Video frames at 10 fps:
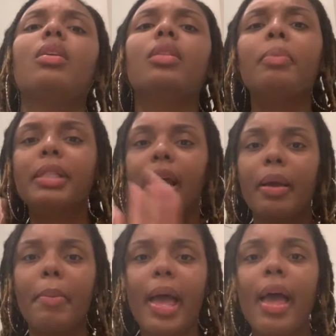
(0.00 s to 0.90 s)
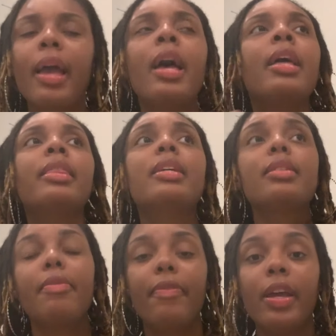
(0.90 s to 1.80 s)
let me take it back. This
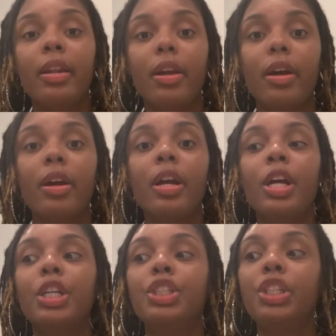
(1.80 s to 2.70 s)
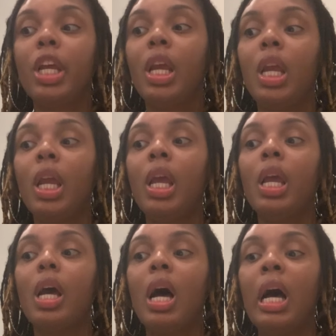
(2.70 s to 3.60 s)
offender, she,
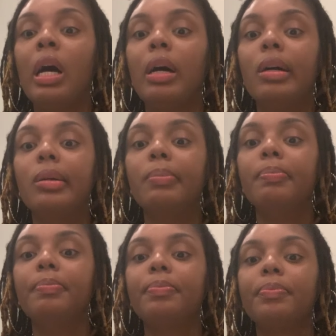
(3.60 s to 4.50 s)
um,